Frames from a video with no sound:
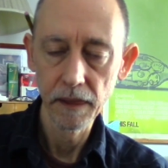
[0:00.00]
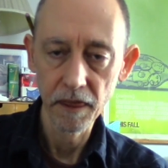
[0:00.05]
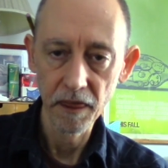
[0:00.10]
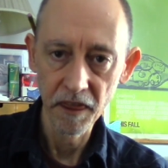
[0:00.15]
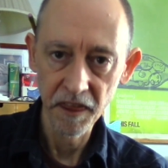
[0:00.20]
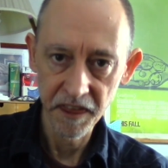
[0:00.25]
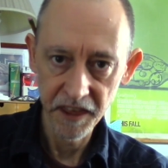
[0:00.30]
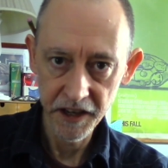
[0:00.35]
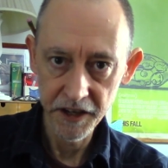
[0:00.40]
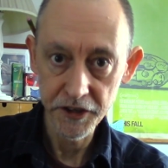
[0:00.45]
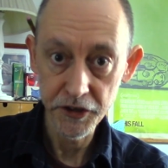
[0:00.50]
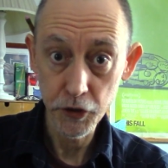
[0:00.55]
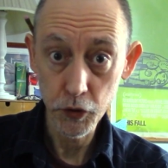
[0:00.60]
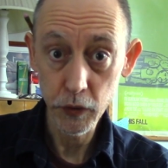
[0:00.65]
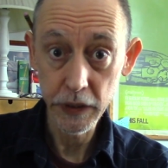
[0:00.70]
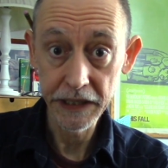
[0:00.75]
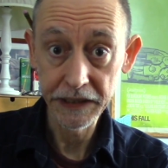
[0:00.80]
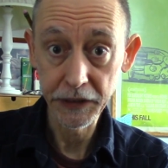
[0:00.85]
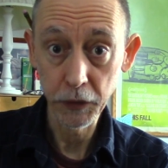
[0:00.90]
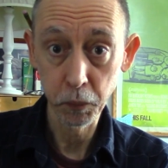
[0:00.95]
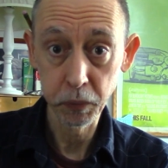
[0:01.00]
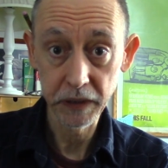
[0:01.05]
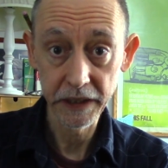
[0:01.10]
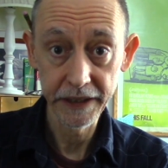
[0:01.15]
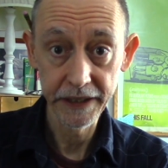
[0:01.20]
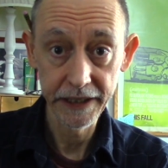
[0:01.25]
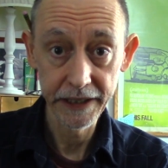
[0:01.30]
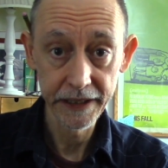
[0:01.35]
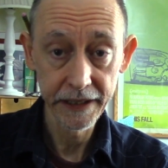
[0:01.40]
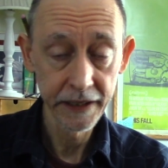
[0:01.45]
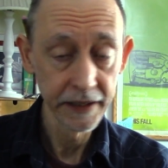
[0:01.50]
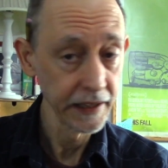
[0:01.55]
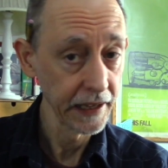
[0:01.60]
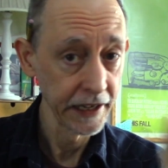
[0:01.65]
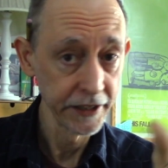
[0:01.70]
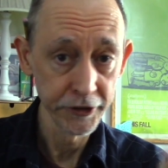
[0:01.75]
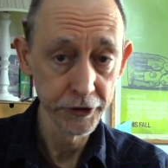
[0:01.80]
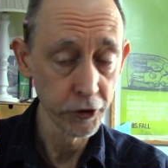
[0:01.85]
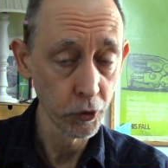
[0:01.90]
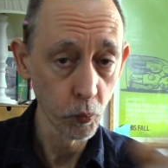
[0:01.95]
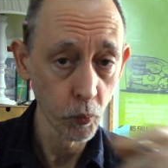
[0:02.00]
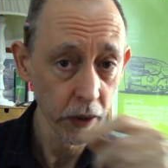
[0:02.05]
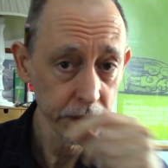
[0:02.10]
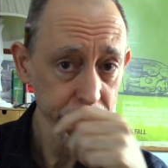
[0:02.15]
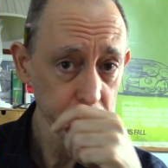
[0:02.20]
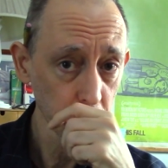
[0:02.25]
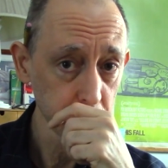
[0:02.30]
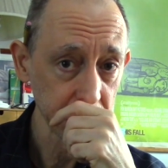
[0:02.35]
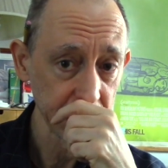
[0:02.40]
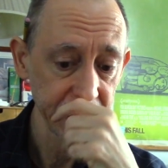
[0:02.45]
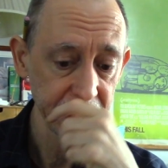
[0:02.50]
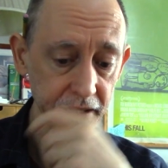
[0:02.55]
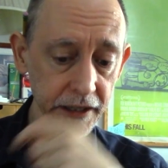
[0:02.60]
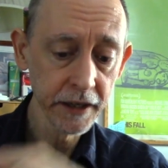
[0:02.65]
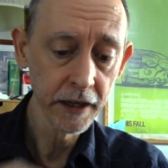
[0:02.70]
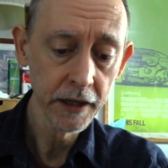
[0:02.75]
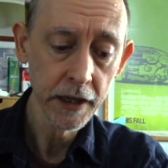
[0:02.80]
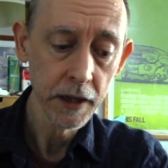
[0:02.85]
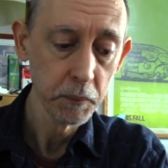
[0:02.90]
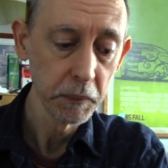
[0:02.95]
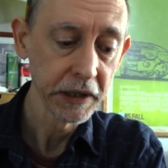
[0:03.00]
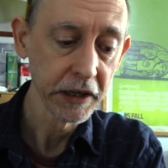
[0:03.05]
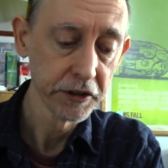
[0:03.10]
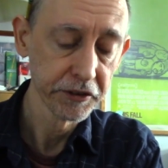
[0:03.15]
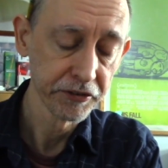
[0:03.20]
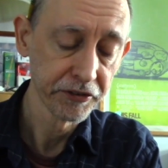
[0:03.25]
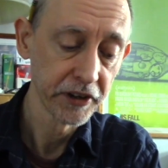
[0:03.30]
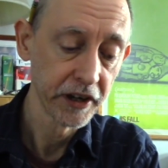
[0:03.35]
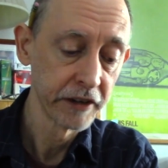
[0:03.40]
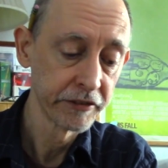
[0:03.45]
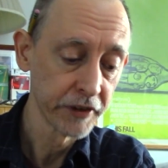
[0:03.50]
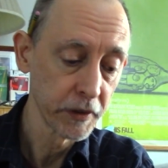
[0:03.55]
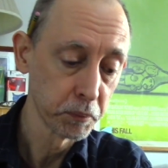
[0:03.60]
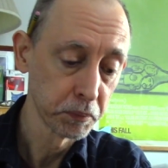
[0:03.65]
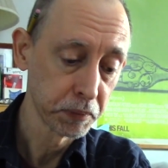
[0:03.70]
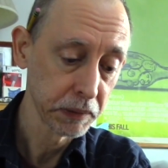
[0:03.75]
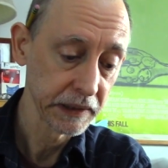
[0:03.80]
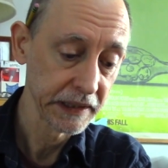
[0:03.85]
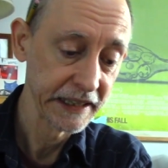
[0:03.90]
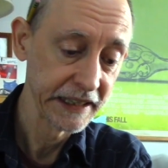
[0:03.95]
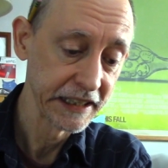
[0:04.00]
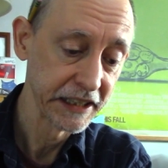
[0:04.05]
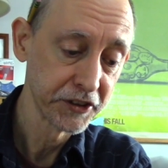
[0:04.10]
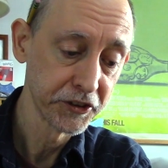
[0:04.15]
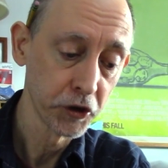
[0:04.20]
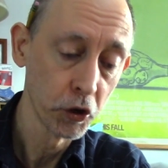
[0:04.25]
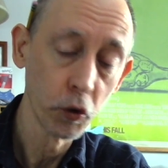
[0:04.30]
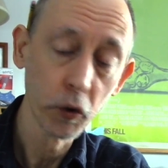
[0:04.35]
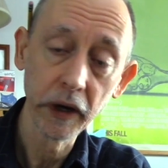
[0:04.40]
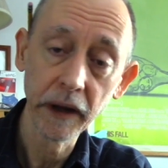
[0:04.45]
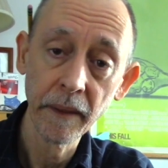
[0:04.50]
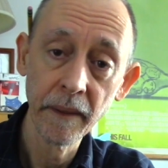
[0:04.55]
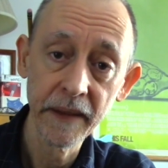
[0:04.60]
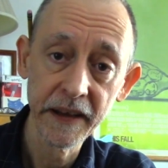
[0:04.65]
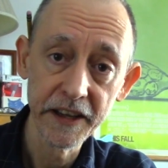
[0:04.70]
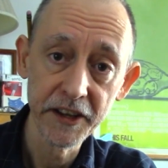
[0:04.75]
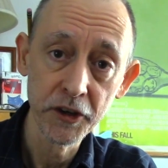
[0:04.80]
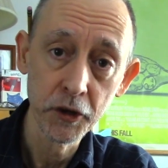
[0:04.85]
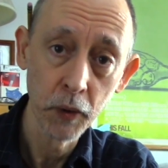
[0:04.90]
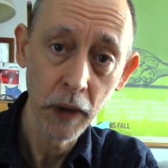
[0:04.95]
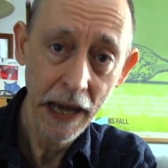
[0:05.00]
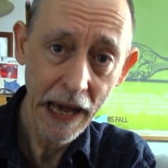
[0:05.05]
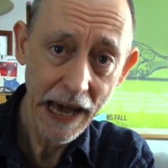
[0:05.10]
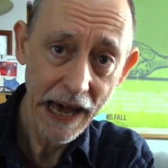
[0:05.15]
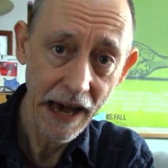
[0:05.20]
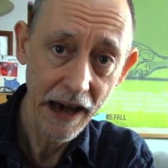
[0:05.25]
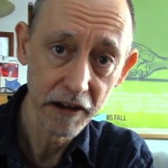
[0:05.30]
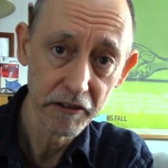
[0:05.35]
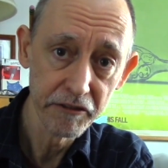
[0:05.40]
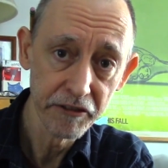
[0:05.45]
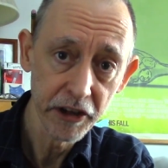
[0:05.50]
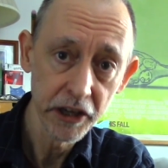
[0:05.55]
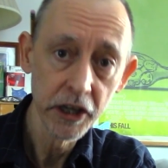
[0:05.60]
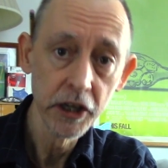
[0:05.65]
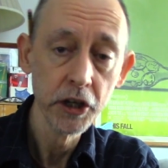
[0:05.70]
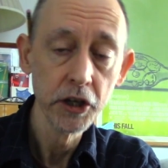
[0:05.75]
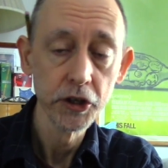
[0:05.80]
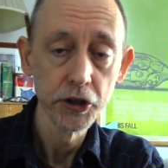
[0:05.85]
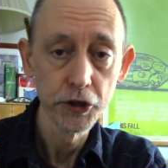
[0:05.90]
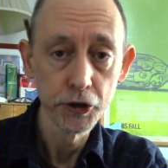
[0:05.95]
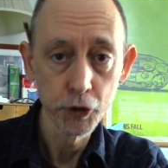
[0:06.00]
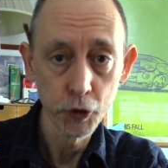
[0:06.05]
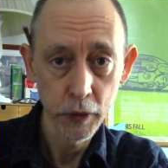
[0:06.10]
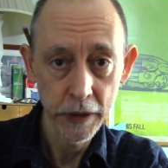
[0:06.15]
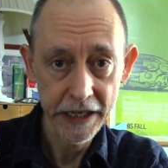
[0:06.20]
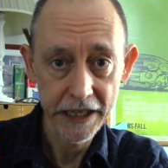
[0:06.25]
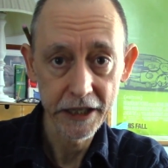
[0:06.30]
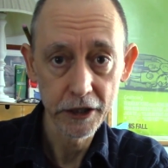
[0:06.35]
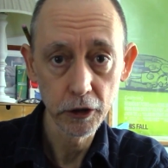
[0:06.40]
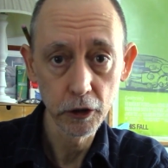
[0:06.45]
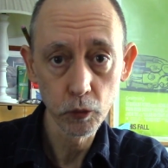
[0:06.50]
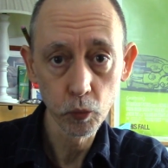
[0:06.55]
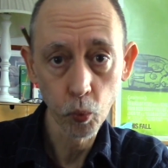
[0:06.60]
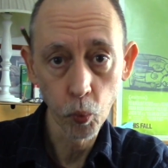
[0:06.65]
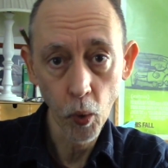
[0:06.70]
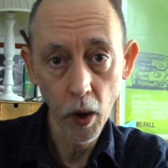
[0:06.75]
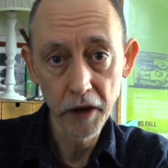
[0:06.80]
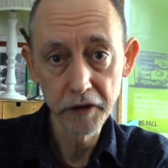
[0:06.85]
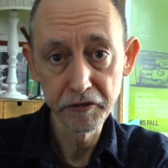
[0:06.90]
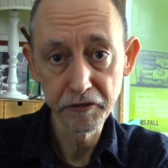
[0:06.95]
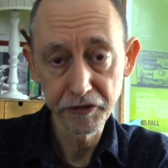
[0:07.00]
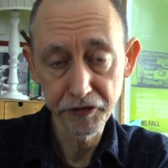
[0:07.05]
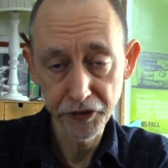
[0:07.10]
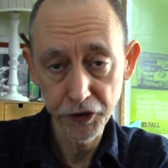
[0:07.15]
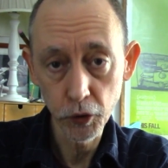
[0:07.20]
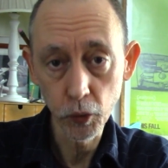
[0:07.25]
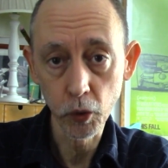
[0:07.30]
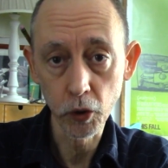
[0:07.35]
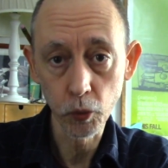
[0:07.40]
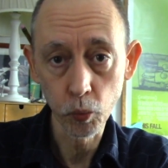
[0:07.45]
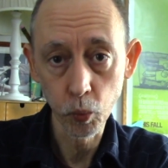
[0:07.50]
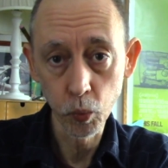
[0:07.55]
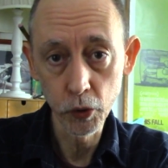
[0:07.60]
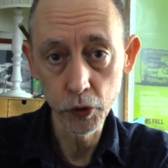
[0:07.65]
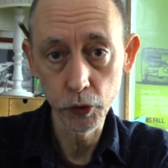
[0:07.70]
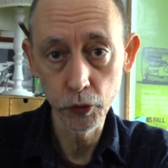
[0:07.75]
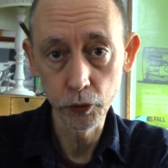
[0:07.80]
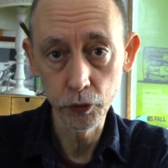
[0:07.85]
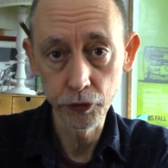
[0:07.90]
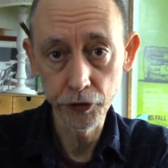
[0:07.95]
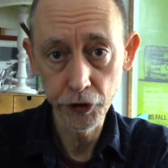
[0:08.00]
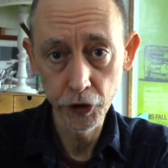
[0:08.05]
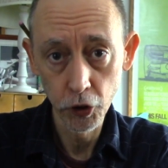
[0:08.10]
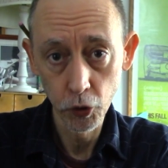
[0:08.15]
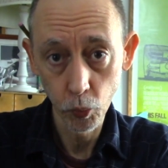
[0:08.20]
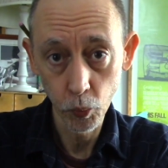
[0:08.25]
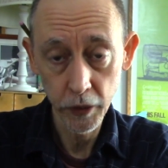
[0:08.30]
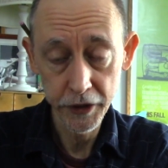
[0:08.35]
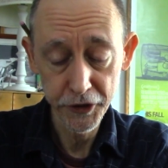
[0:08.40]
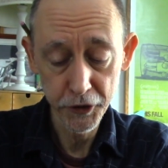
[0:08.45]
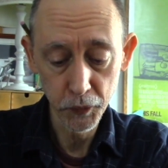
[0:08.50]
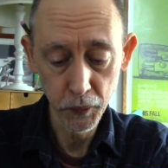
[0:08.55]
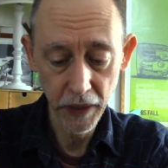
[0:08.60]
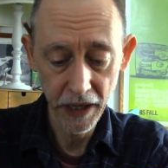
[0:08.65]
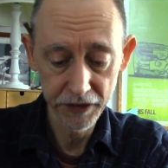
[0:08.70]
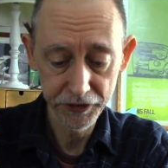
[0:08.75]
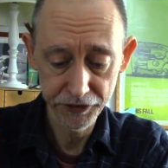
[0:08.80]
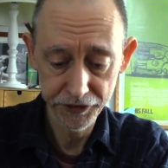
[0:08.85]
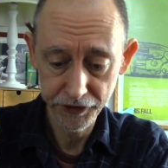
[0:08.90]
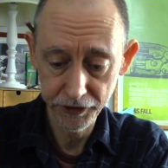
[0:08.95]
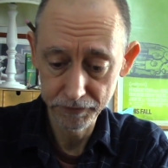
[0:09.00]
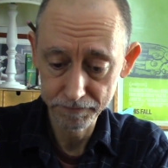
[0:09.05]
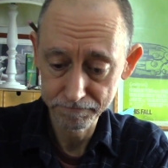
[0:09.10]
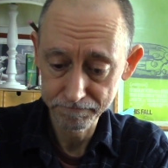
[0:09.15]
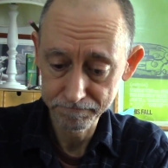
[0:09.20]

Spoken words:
then you get the plague. And you don't want the plague because for every plague token that you have, you heal 1 fewer wound when you rest.